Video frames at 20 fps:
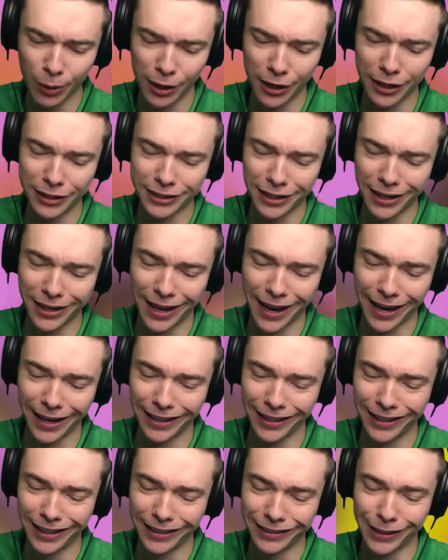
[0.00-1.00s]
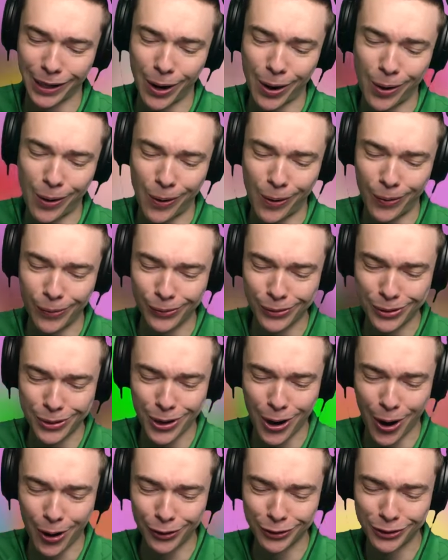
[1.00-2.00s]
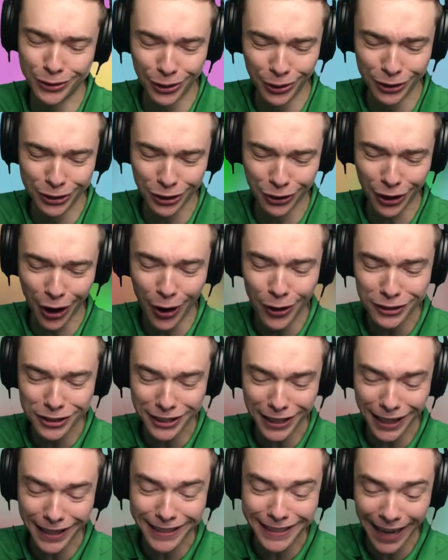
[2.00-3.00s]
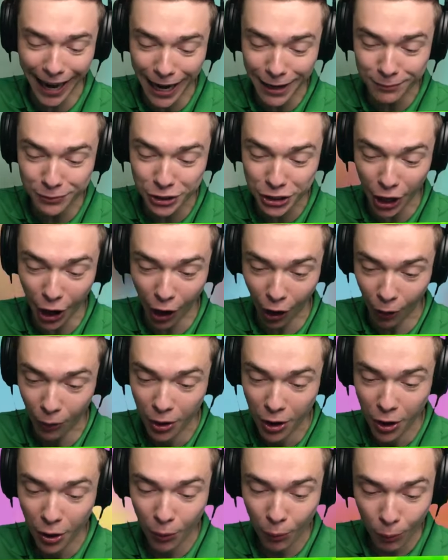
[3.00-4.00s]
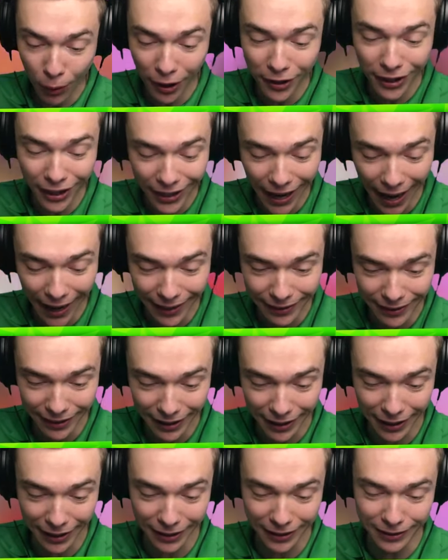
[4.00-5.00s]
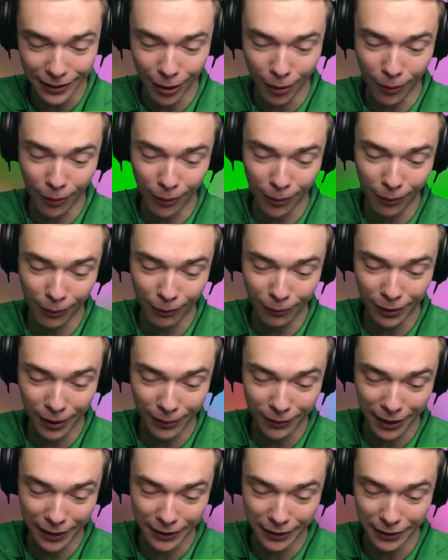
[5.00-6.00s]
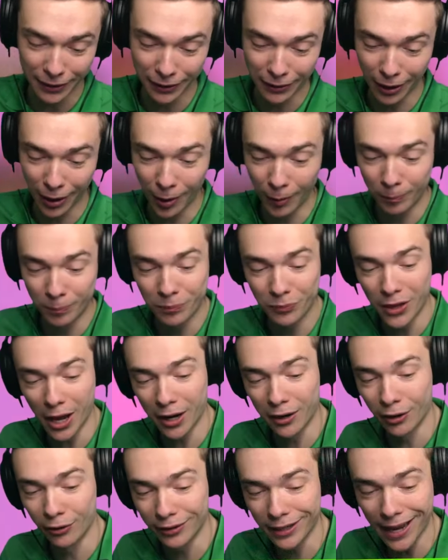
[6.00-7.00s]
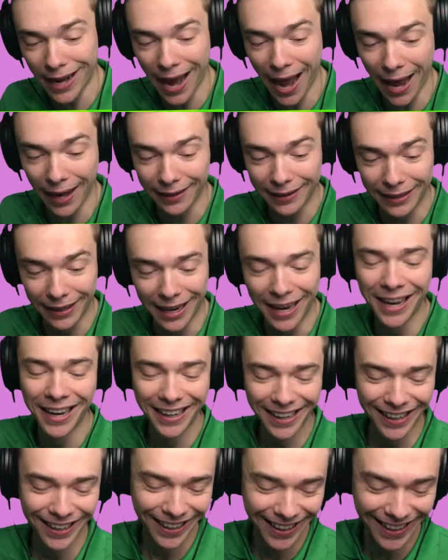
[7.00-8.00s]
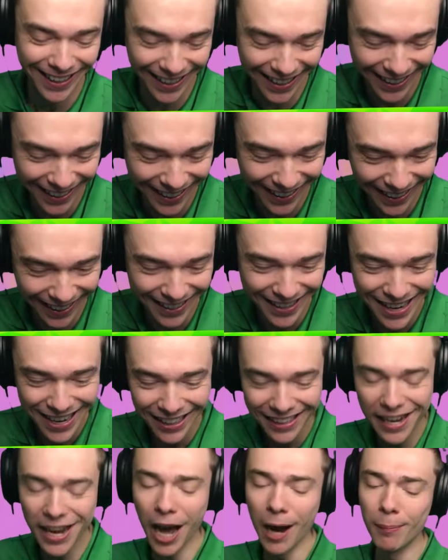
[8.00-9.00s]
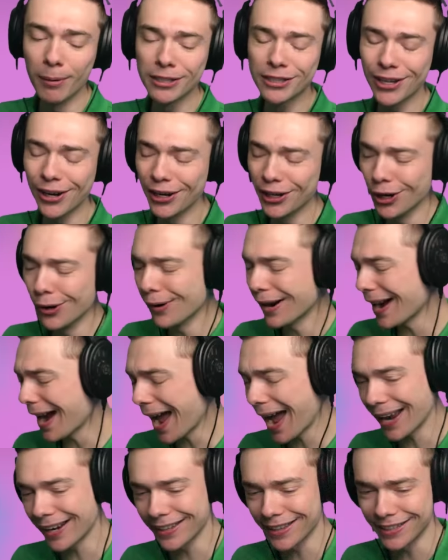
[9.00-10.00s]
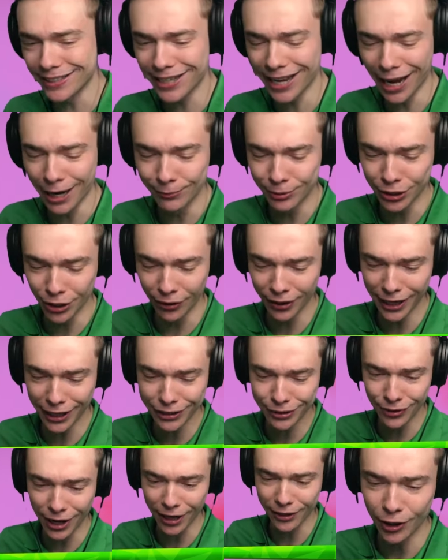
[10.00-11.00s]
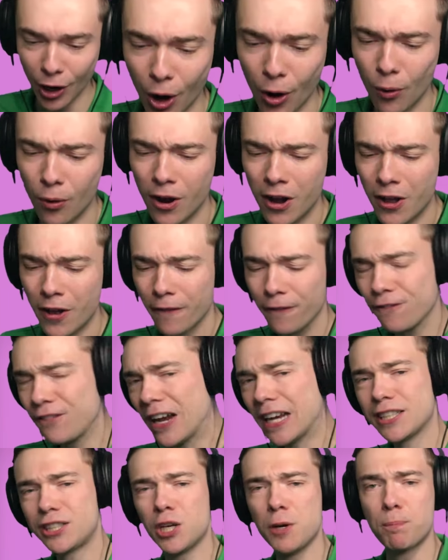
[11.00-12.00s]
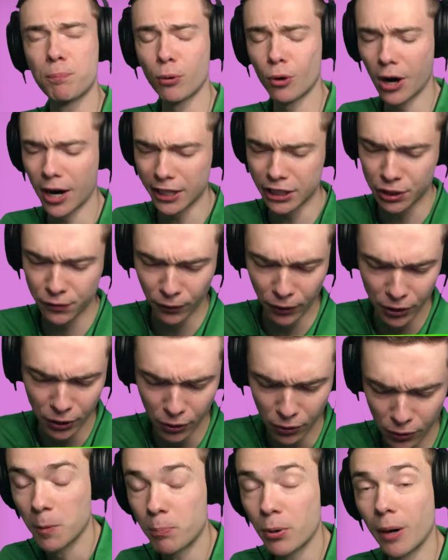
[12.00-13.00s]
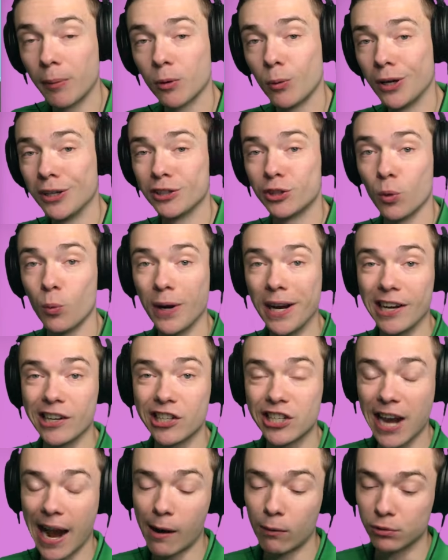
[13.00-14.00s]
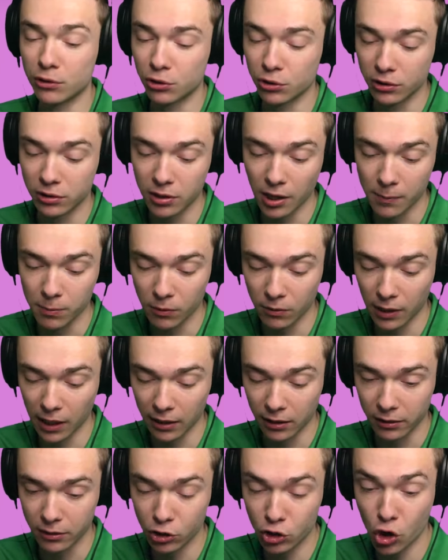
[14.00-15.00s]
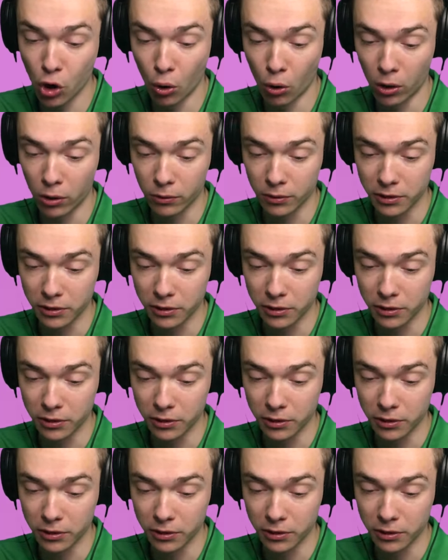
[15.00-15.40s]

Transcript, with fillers: one is an alien. Oh, no, dude, you're hosting a game show with an alien. Oh, all right, there you go. There you go. Get out of here. Number 2, you were out in this game show. That's right. No fancy prize for you. You probably wanted to win a couch or something, or like a car